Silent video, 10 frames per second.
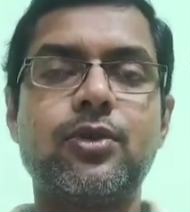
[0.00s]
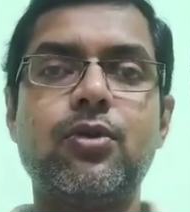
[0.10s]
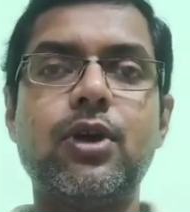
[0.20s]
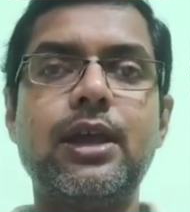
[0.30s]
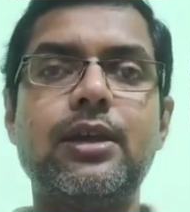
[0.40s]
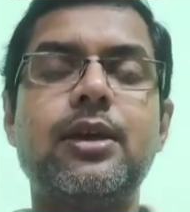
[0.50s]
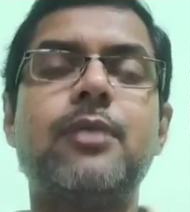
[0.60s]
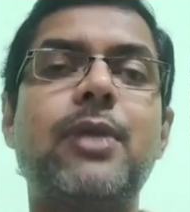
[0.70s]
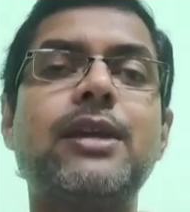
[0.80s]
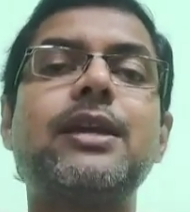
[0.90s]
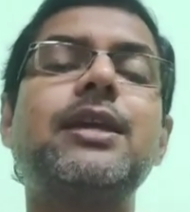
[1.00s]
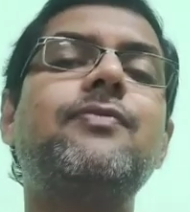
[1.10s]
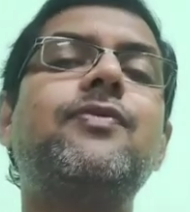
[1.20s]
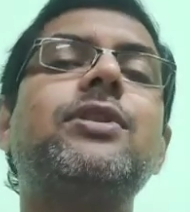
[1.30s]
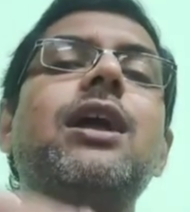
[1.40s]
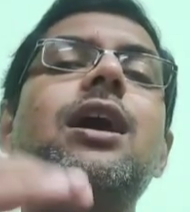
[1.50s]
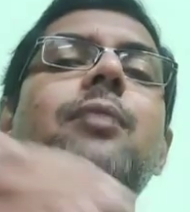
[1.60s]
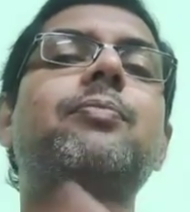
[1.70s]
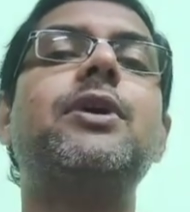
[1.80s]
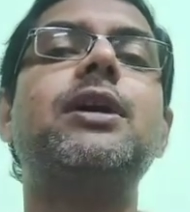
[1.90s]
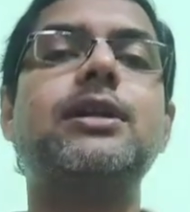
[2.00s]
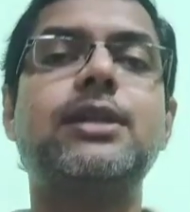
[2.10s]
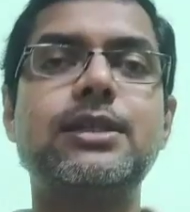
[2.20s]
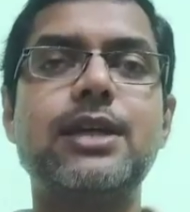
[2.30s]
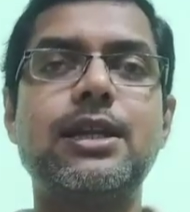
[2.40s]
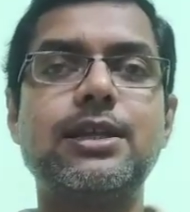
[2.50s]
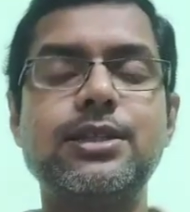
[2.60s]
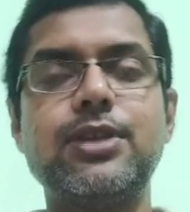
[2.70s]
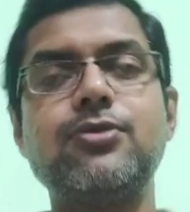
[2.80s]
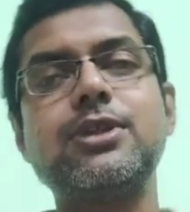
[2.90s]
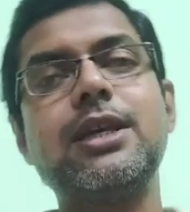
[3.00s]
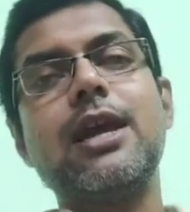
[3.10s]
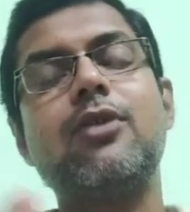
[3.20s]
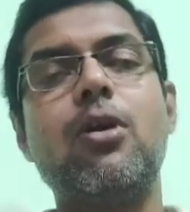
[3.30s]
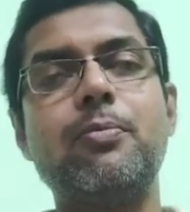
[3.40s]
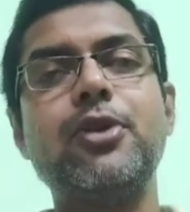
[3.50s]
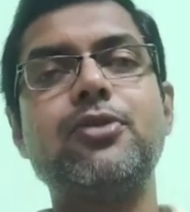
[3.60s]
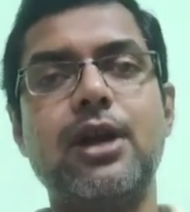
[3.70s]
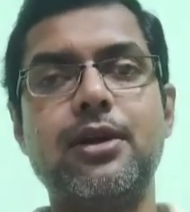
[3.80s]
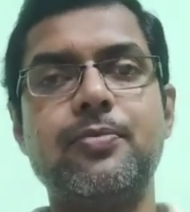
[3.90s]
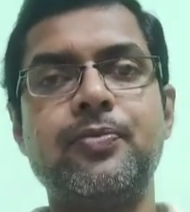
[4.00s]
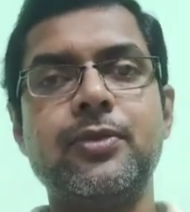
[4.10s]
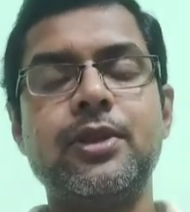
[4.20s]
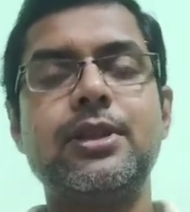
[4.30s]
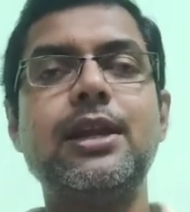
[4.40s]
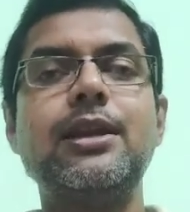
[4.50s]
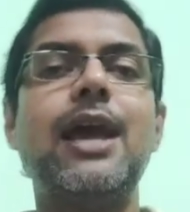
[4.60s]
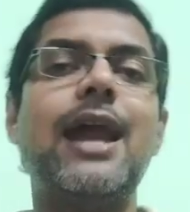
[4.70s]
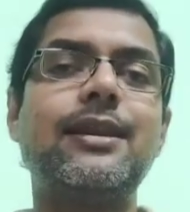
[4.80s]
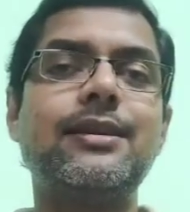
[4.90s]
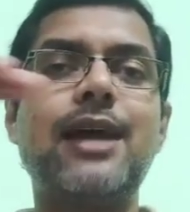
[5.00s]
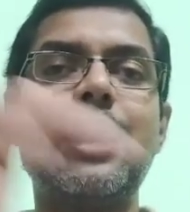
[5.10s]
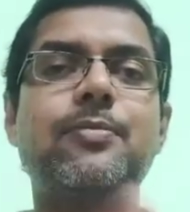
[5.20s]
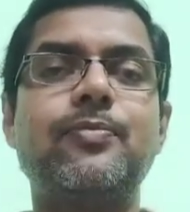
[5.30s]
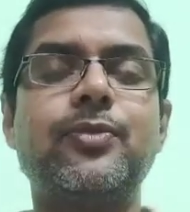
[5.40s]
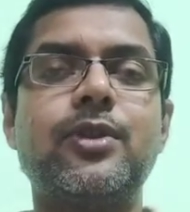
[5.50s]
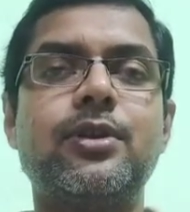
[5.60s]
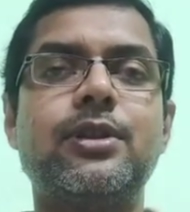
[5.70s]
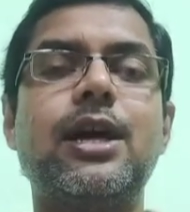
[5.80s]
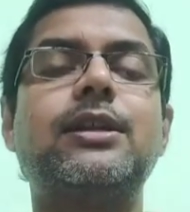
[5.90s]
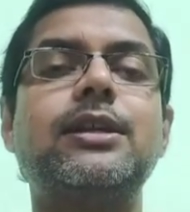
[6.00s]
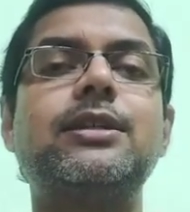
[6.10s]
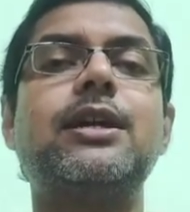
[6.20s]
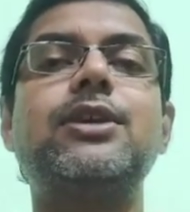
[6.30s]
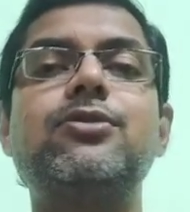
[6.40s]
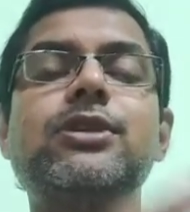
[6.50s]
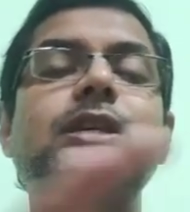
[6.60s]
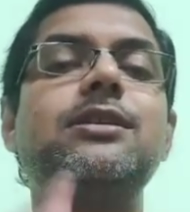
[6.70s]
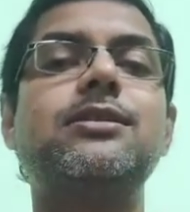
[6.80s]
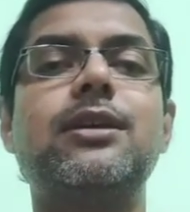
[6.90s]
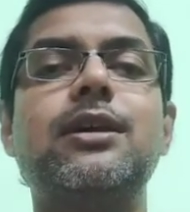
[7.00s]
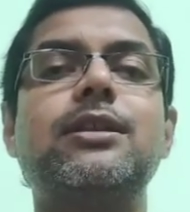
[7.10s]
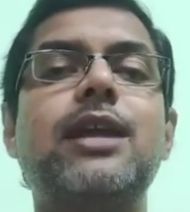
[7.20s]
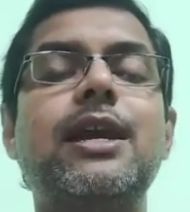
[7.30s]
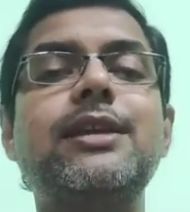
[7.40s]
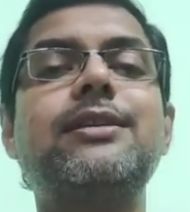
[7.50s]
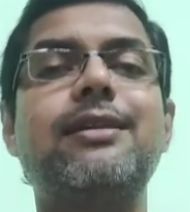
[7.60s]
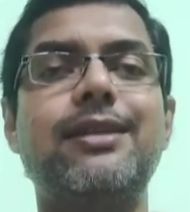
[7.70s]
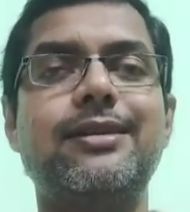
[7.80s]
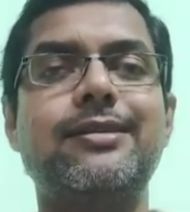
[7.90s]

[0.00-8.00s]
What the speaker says: Okay, but if the teacher is using a computer, then at a time the teacher using the internet